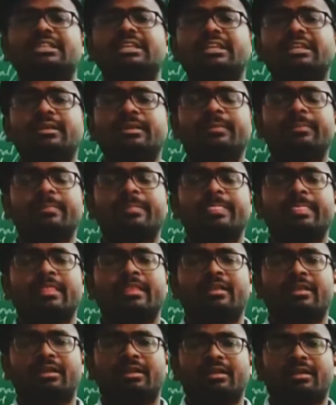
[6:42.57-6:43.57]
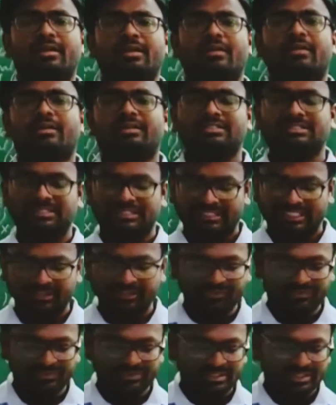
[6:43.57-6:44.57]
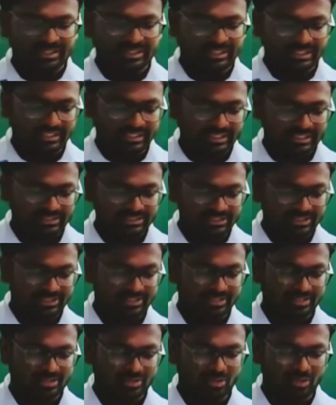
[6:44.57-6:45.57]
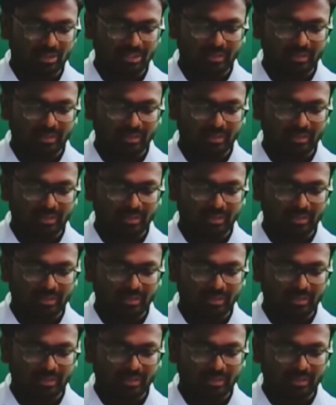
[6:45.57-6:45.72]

the Skiff's reagent.